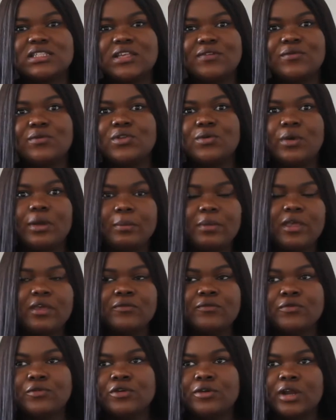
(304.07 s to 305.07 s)
if they were paying
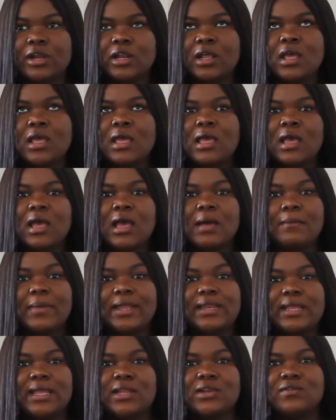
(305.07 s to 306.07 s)
for it. And by
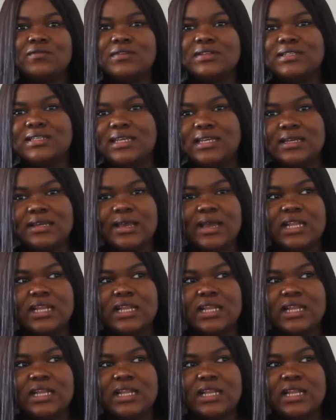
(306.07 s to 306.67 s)
the end of the day,